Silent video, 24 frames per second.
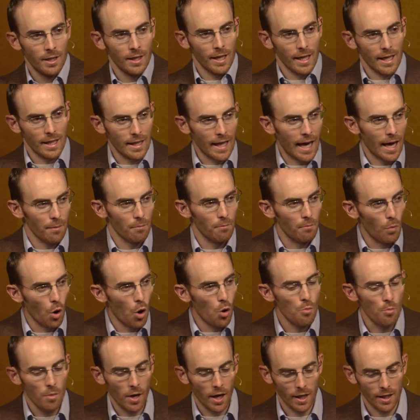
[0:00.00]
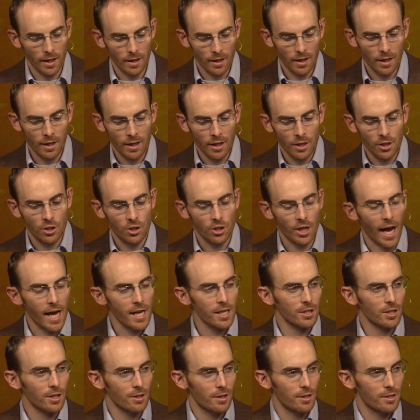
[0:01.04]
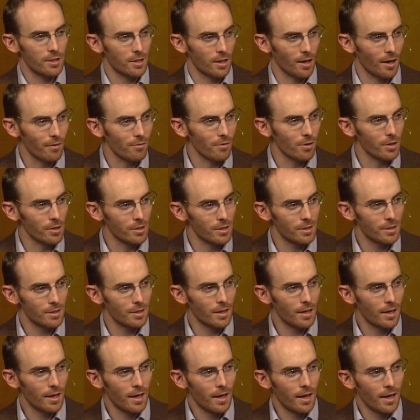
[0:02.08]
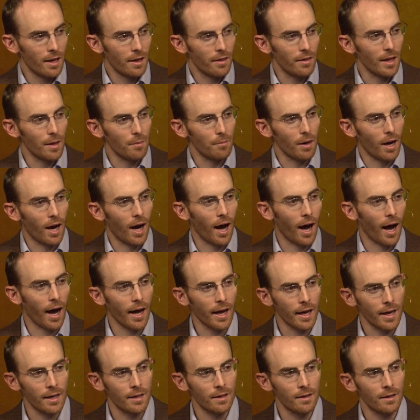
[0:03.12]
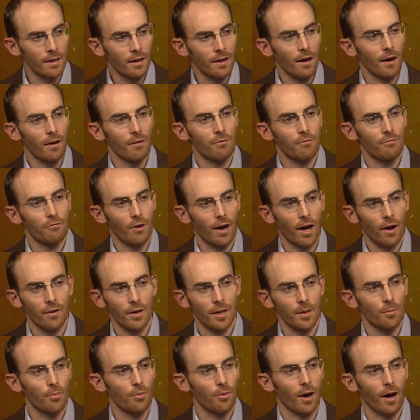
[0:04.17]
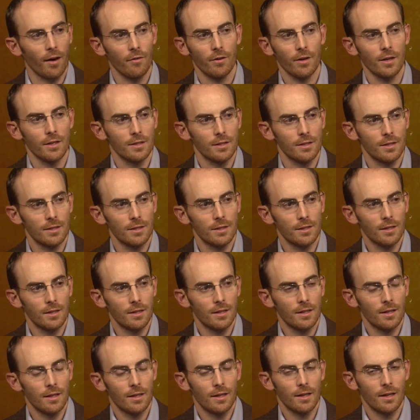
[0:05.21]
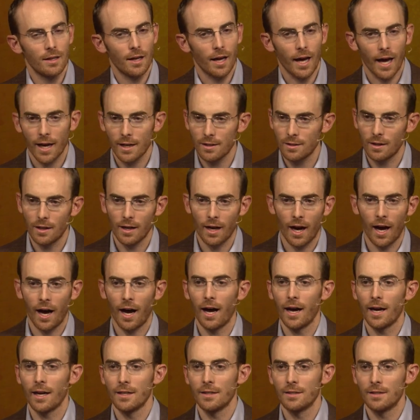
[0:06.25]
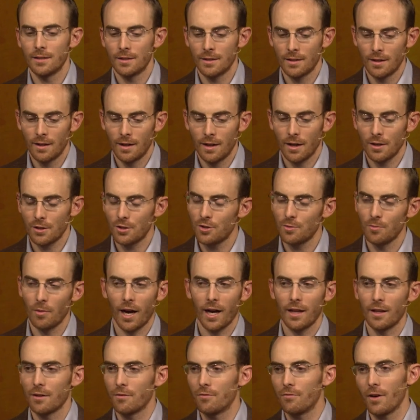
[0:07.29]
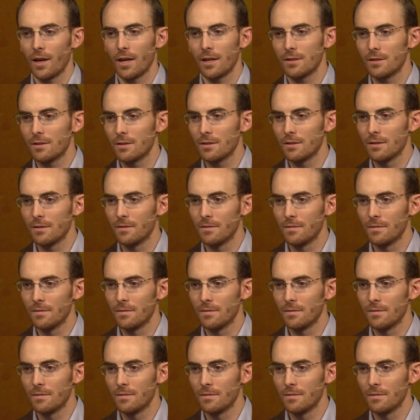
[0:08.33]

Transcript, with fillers: In that moment, Shasta discovers that behind a frowning providence, Aslan hides a smiling face.